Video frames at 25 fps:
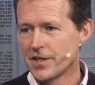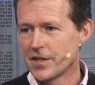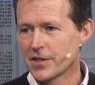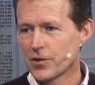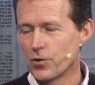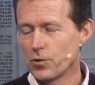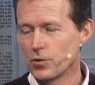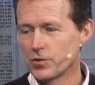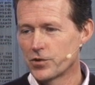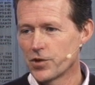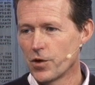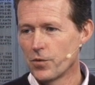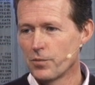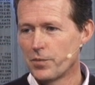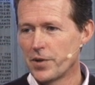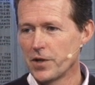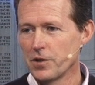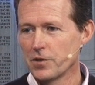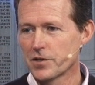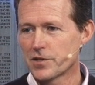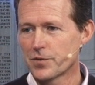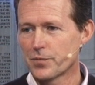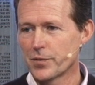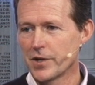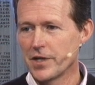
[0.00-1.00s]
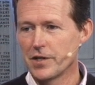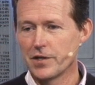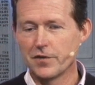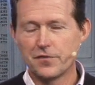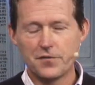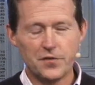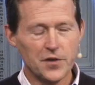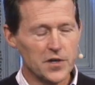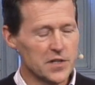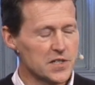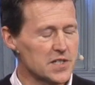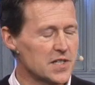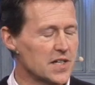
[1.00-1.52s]
called John Pillsbury, and the
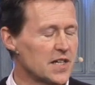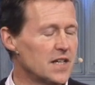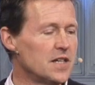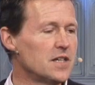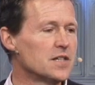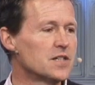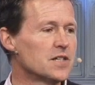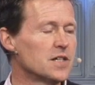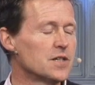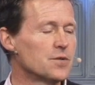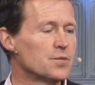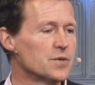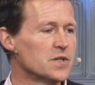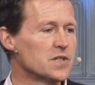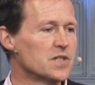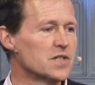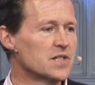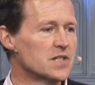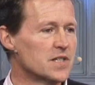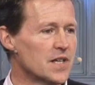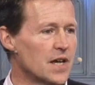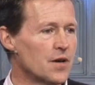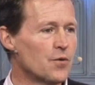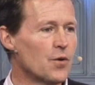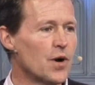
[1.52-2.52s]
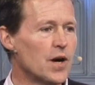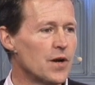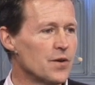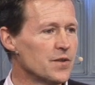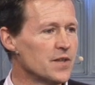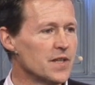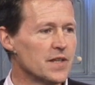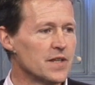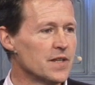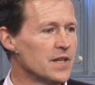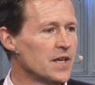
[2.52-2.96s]
first thing he did was to say, right,